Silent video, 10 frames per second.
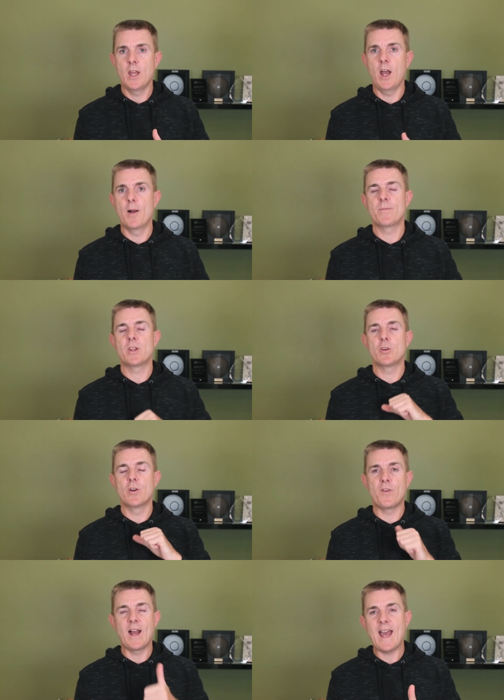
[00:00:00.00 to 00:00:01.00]

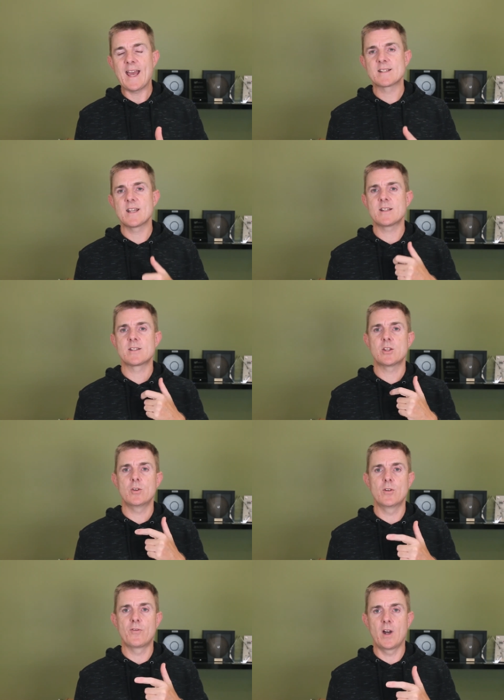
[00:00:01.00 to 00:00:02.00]
UniFi Access,
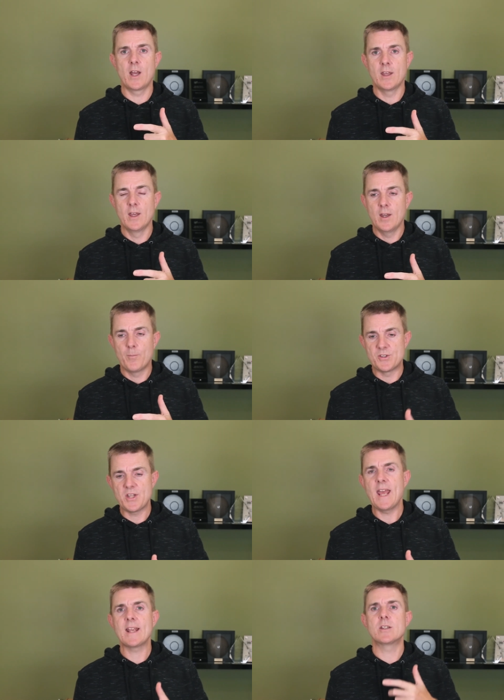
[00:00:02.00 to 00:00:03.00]
UniFi
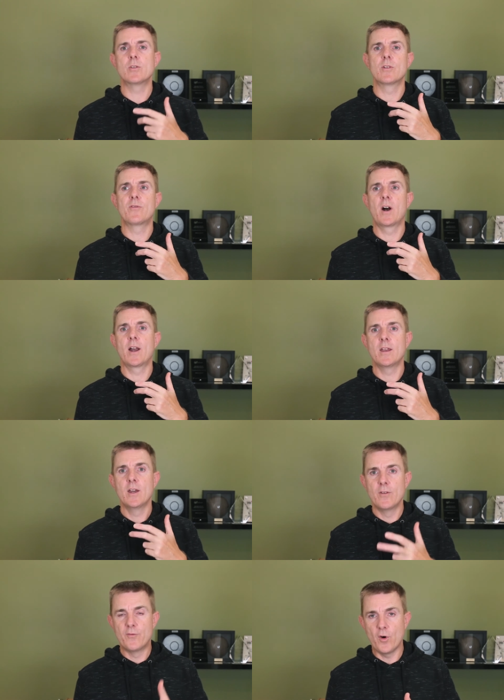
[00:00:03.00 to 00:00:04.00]
Protect, UniFi
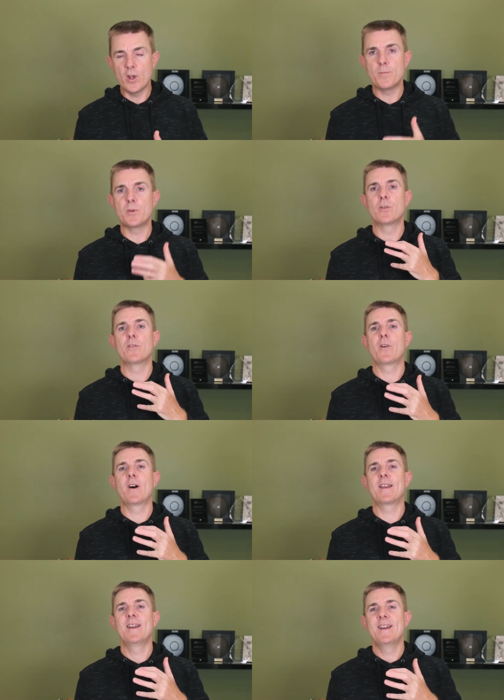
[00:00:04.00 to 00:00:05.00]
VoIP,
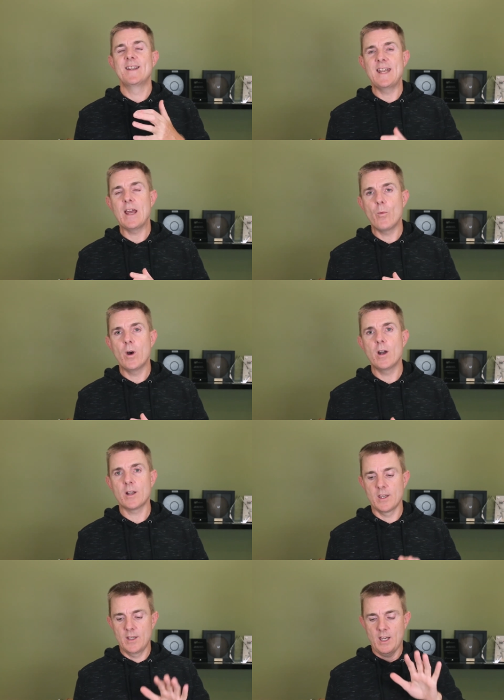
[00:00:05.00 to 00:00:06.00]
UniFi
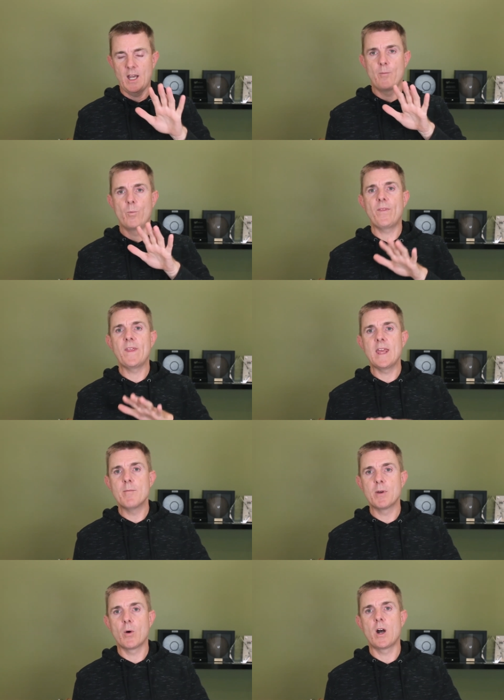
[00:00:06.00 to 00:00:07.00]
Network. With the
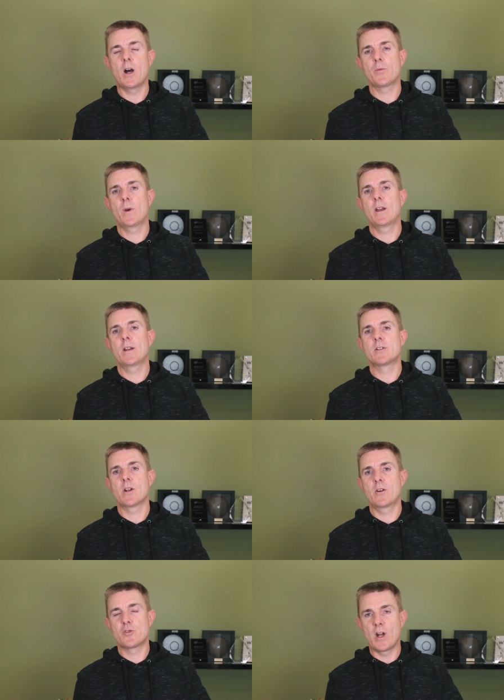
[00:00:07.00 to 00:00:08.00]
inbuilt hardware
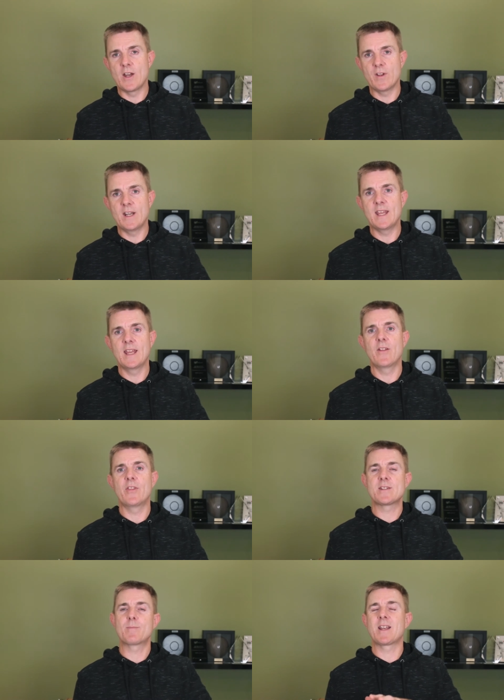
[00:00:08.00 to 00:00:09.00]
drive in here,
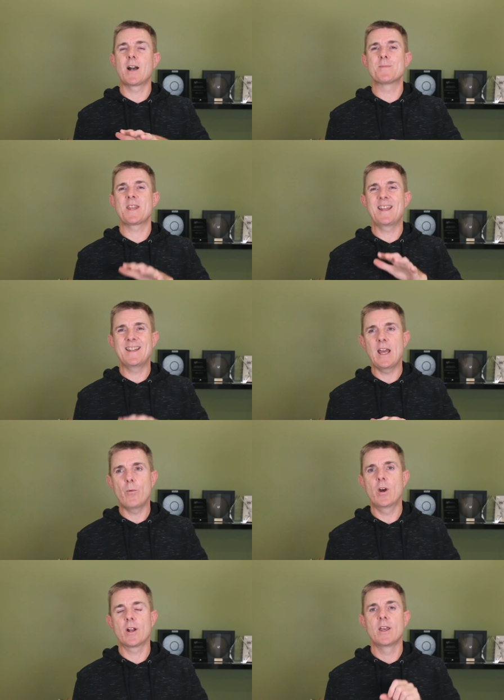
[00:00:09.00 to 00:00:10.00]
this becomes a
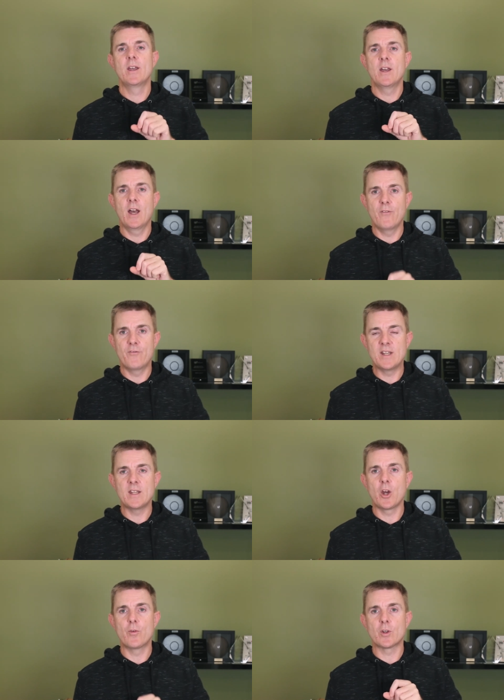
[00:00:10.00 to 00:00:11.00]
network
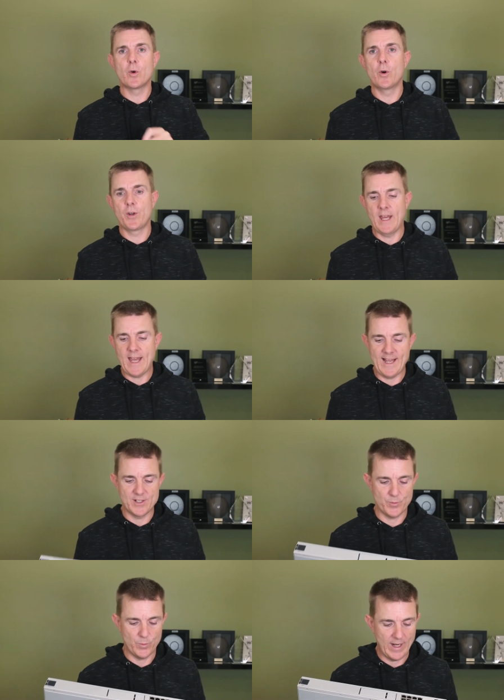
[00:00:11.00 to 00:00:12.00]
video recorder
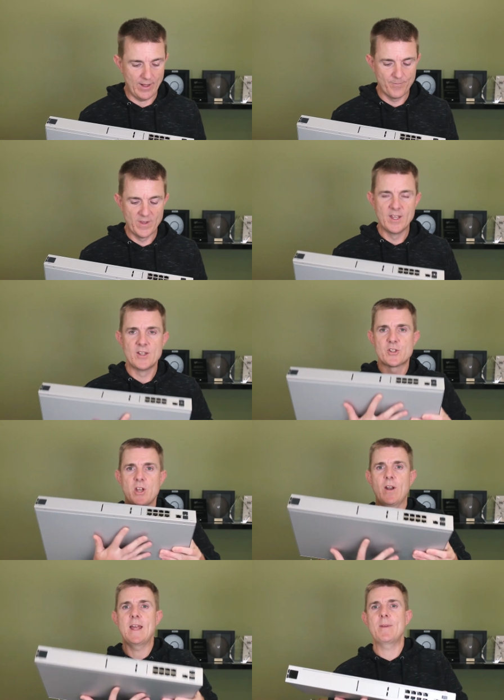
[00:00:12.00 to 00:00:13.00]
as well.
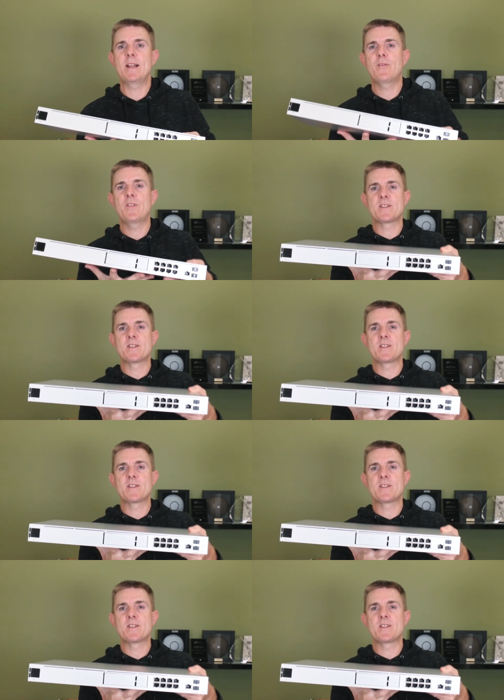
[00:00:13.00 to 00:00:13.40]
So let me lift